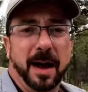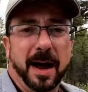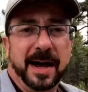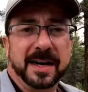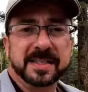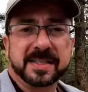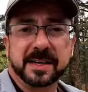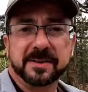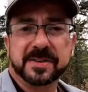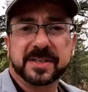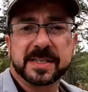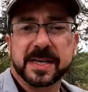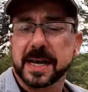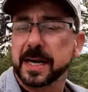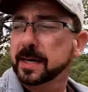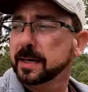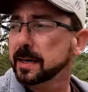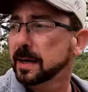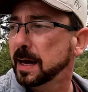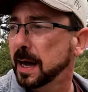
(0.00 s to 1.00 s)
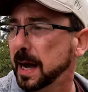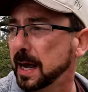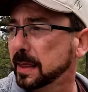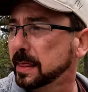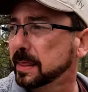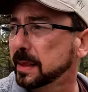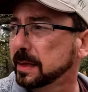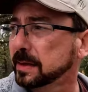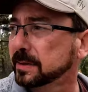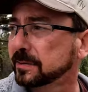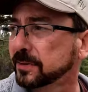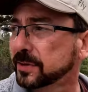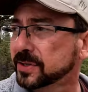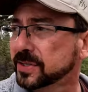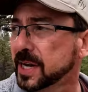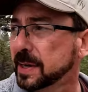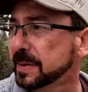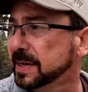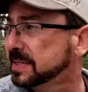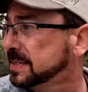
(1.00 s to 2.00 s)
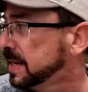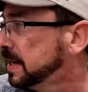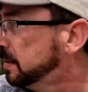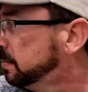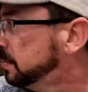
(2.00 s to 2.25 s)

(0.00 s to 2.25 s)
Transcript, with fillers: as I've said, I think the first time I said